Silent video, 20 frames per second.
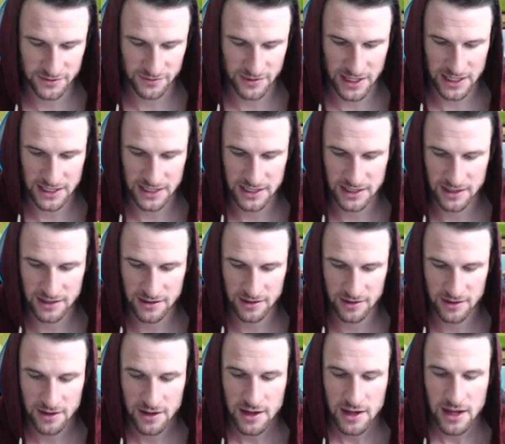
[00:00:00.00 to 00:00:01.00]
right
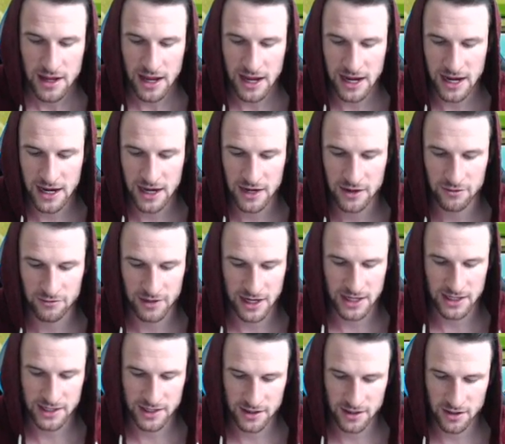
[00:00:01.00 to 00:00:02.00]
here and
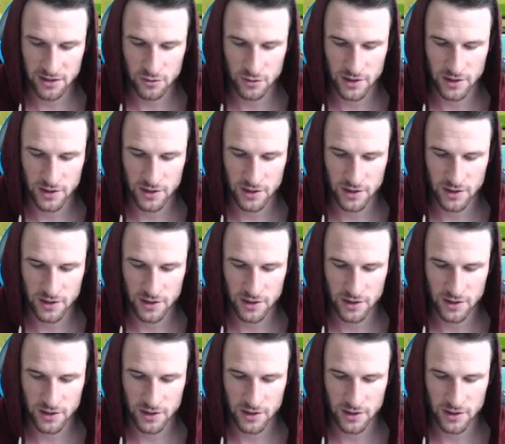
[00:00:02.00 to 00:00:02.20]
right here.